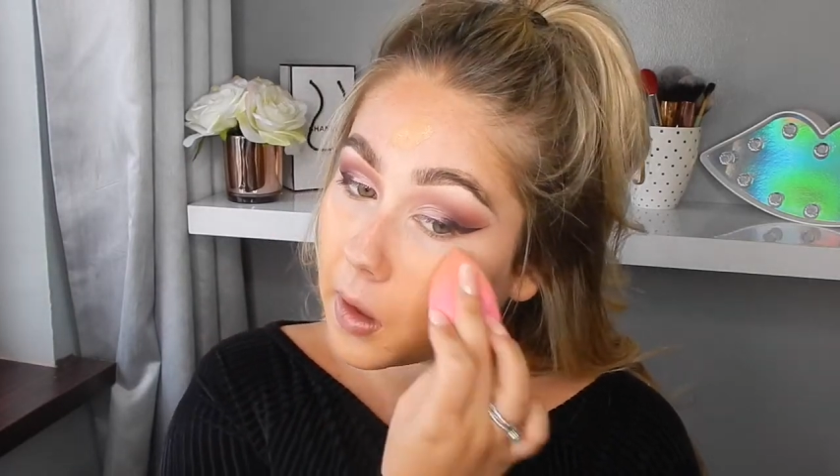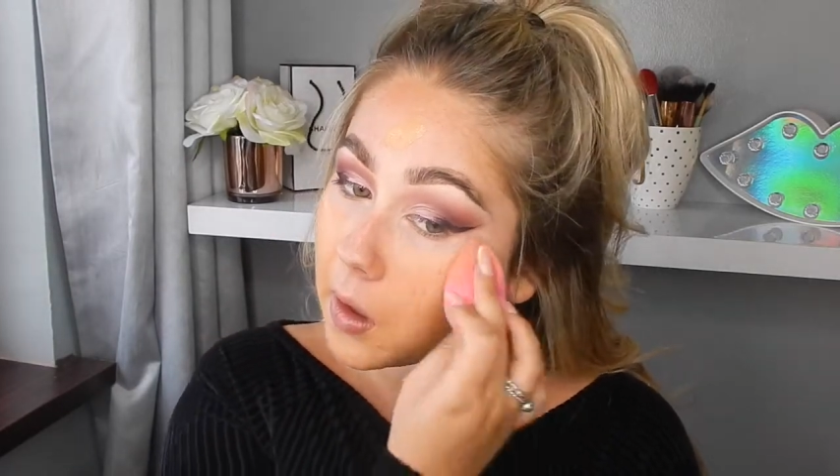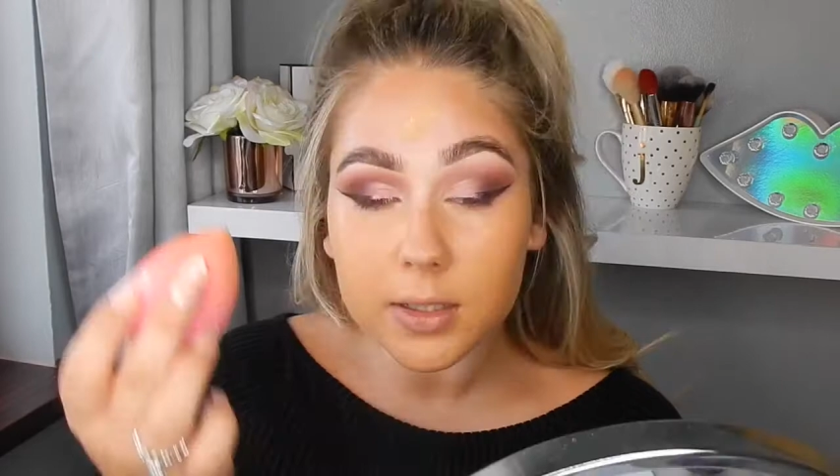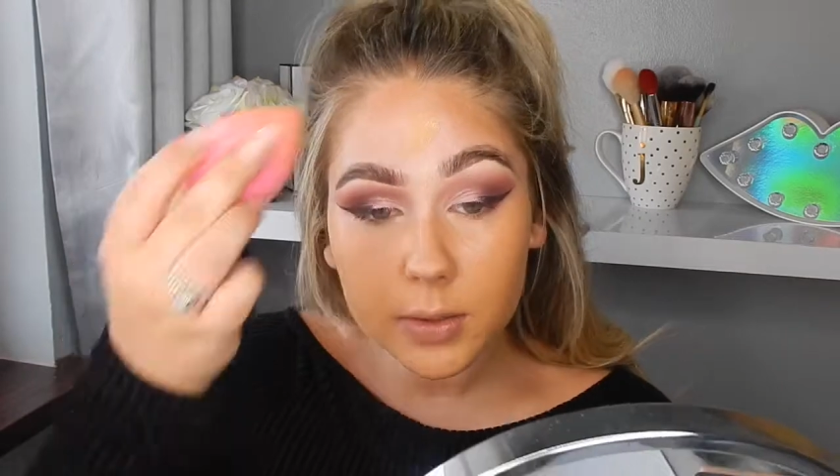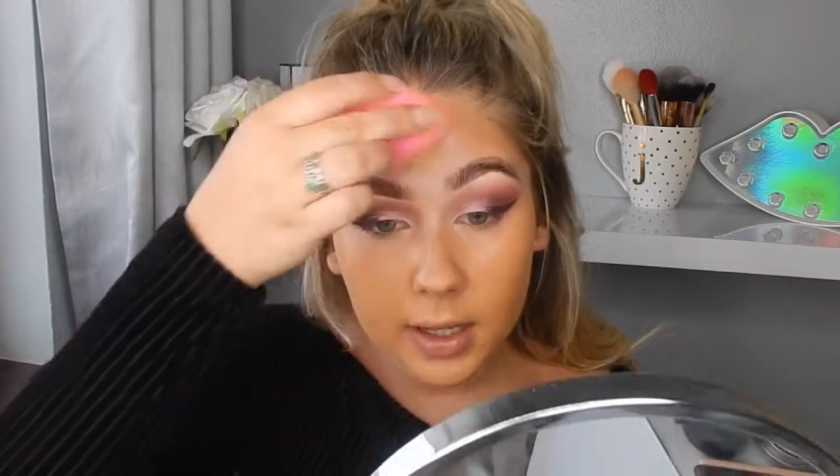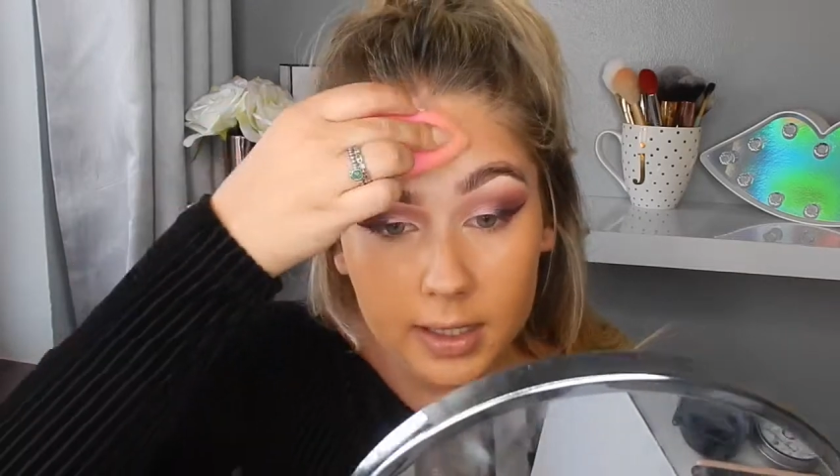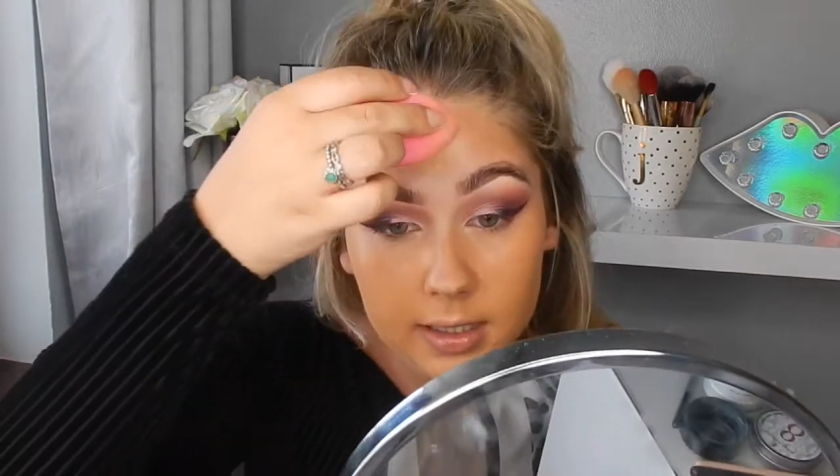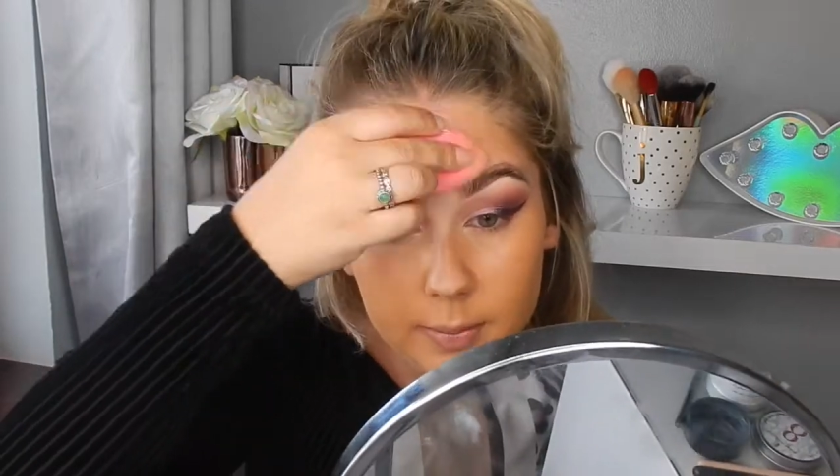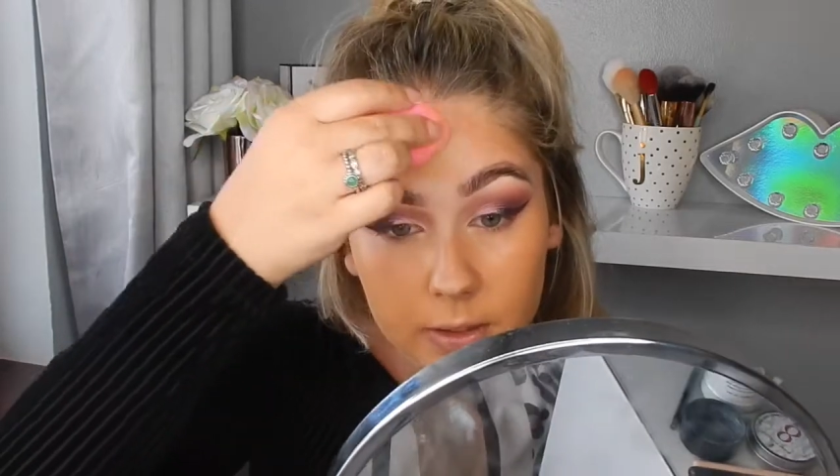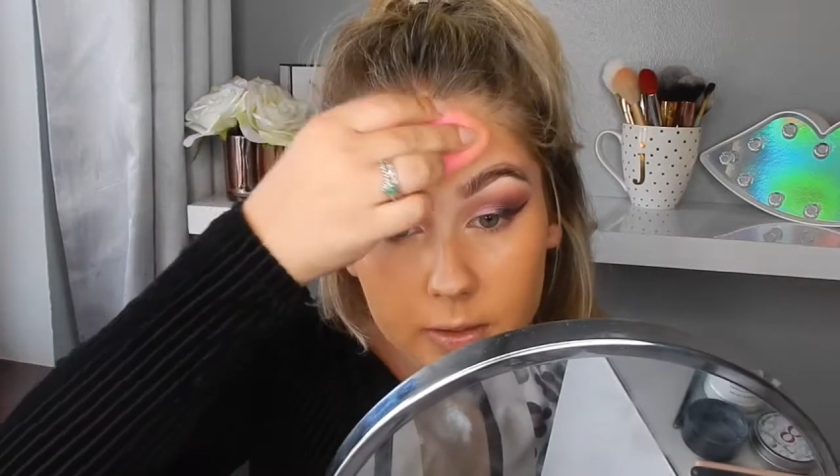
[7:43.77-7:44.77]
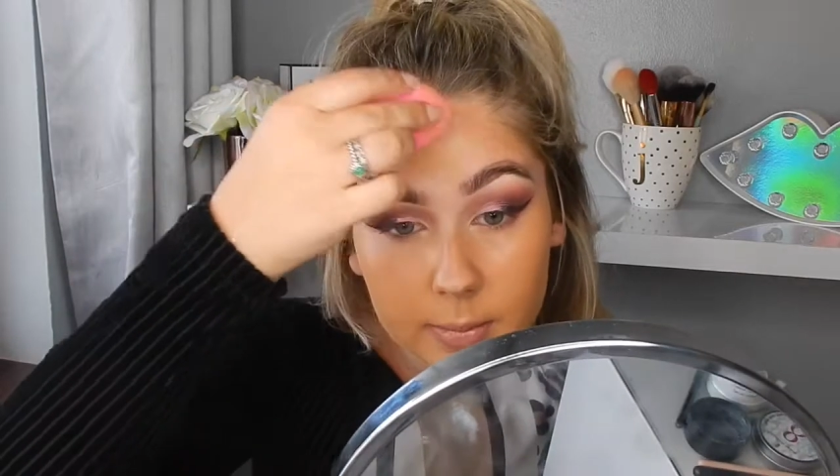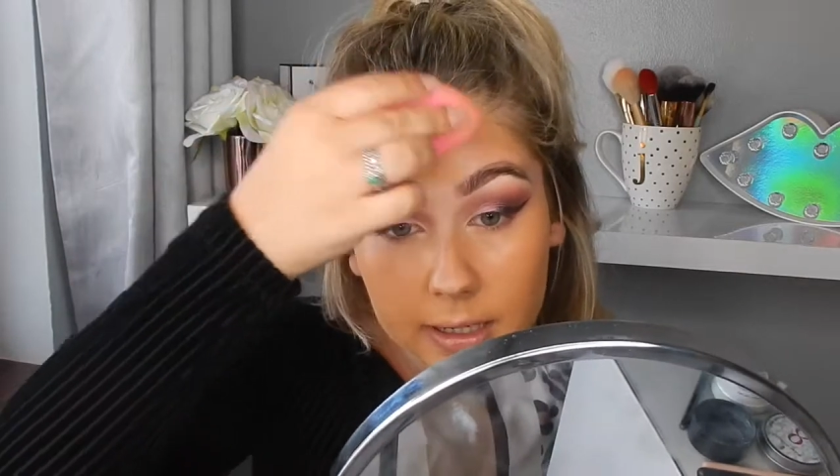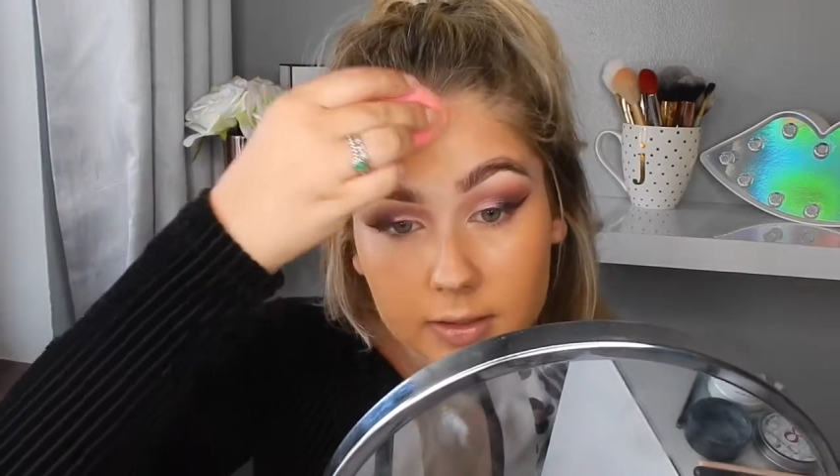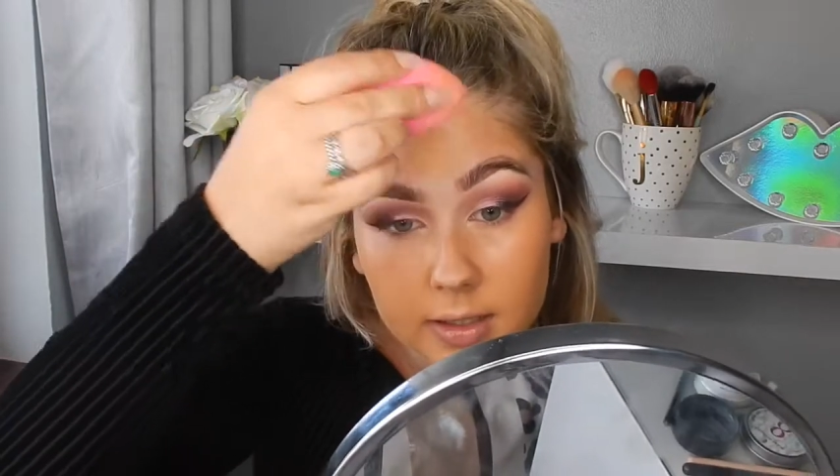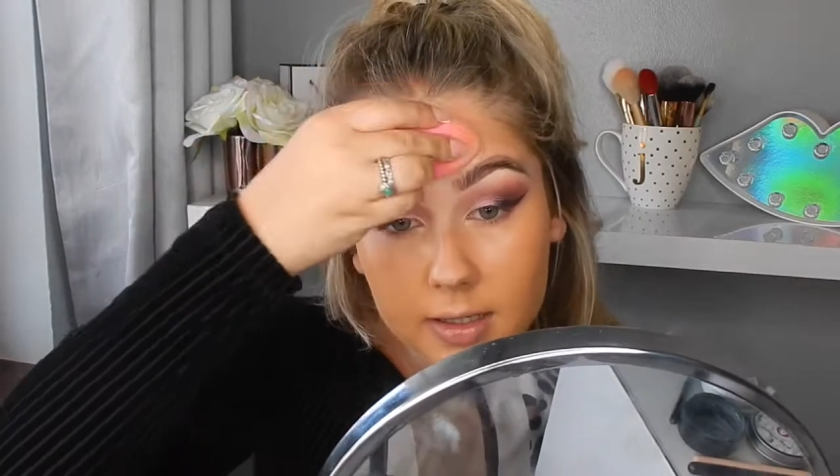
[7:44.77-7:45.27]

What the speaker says: I do like a beauty blender